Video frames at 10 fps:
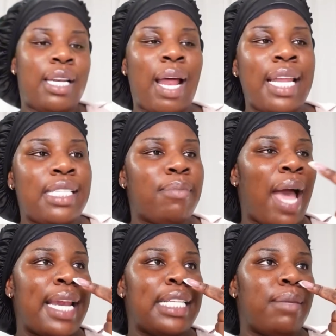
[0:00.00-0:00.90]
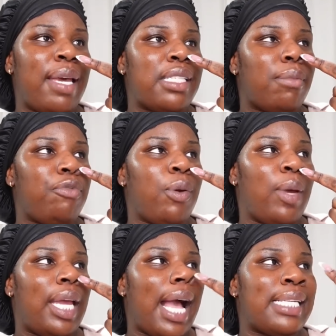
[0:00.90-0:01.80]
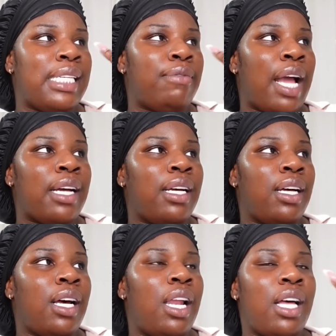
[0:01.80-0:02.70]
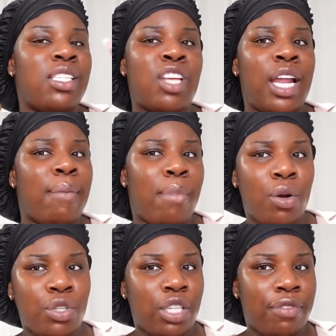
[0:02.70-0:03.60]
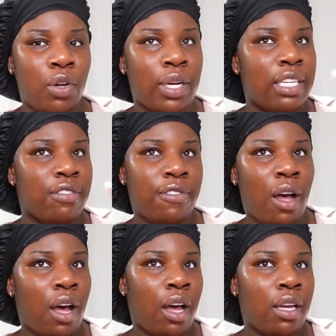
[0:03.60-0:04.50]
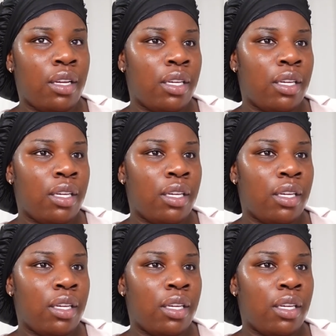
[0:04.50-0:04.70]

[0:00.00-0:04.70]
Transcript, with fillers: I need to I need to make something where you guys leave like a, a, a certain emoji if you got this far.